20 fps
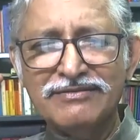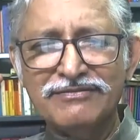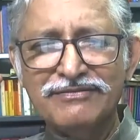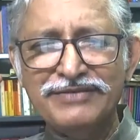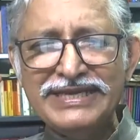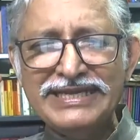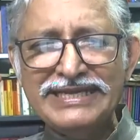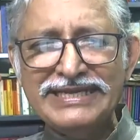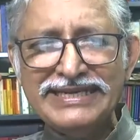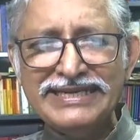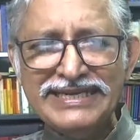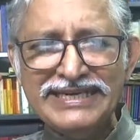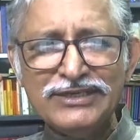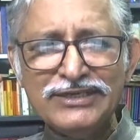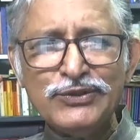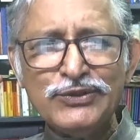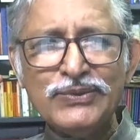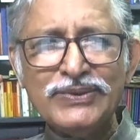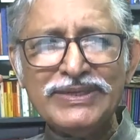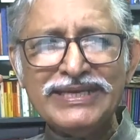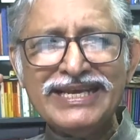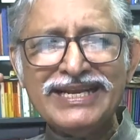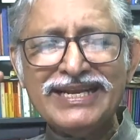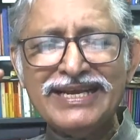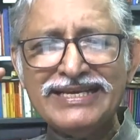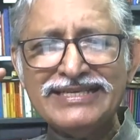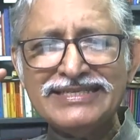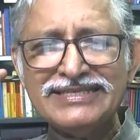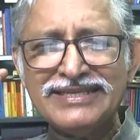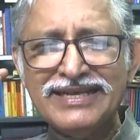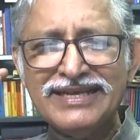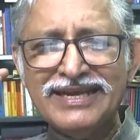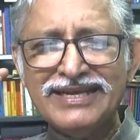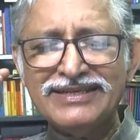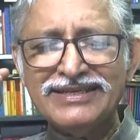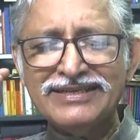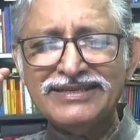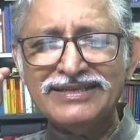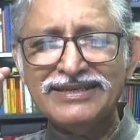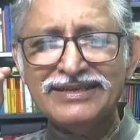we need to realize
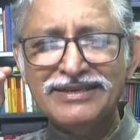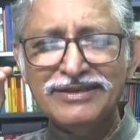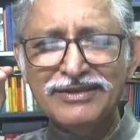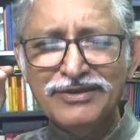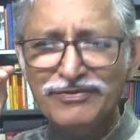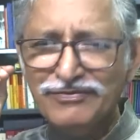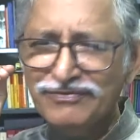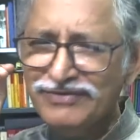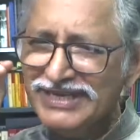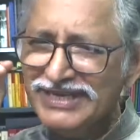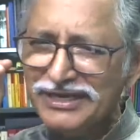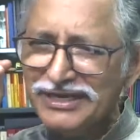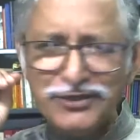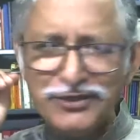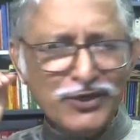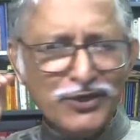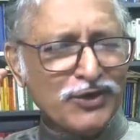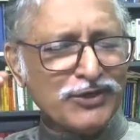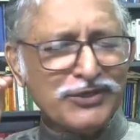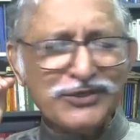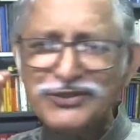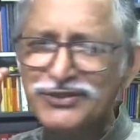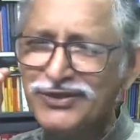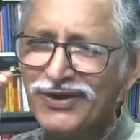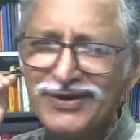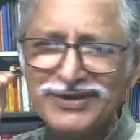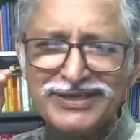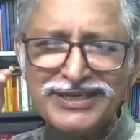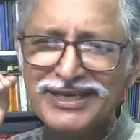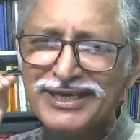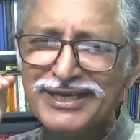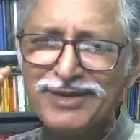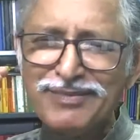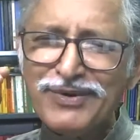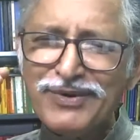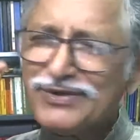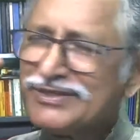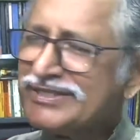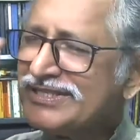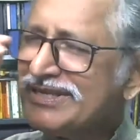that we are not talking
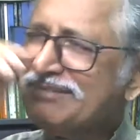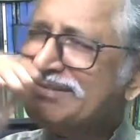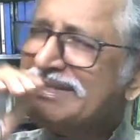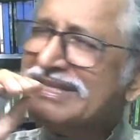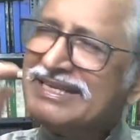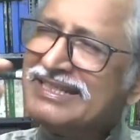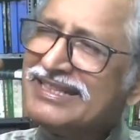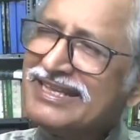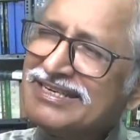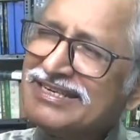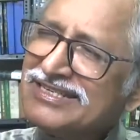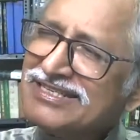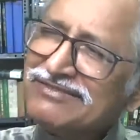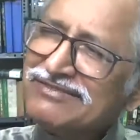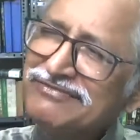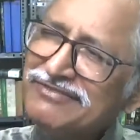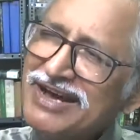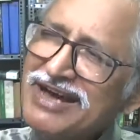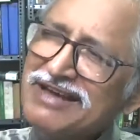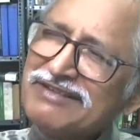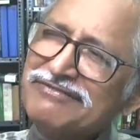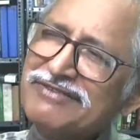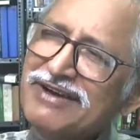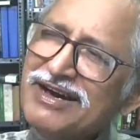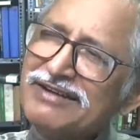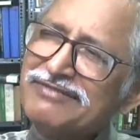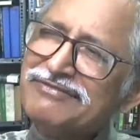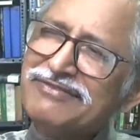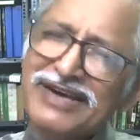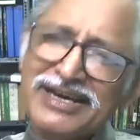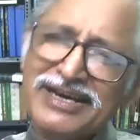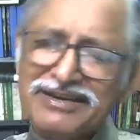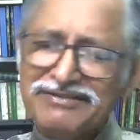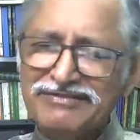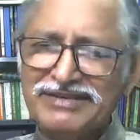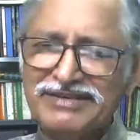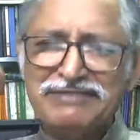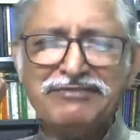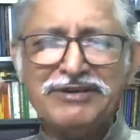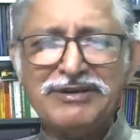about something that is far, far, far
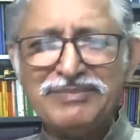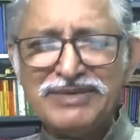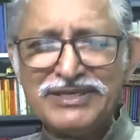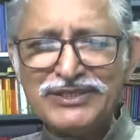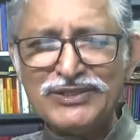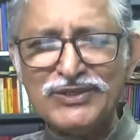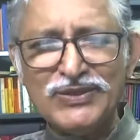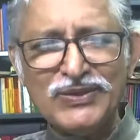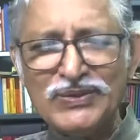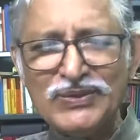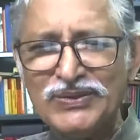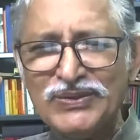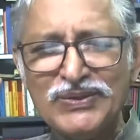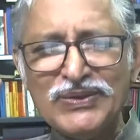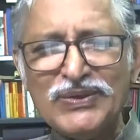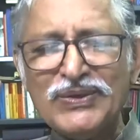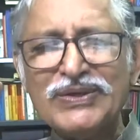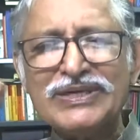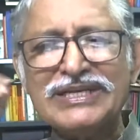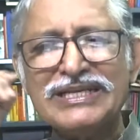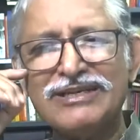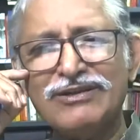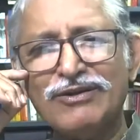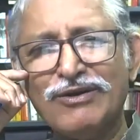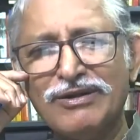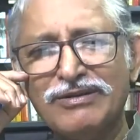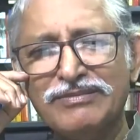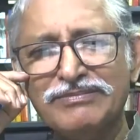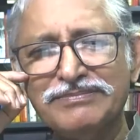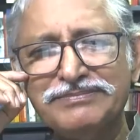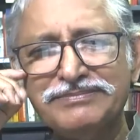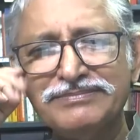away from us. No, no, not at all.